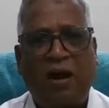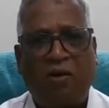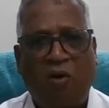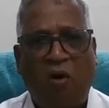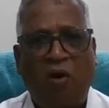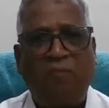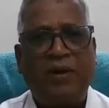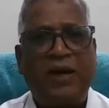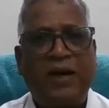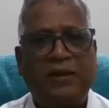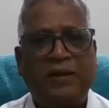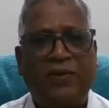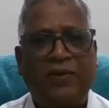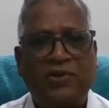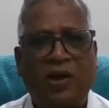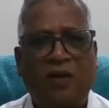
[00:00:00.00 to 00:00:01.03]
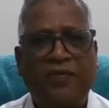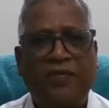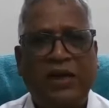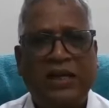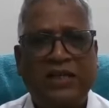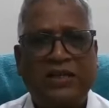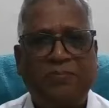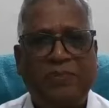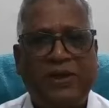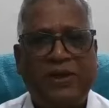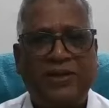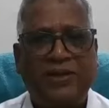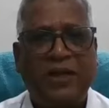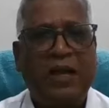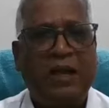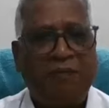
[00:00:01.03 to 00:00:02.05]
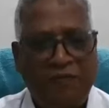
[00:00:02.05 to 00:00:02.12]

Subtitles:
accommodate the philosophical experience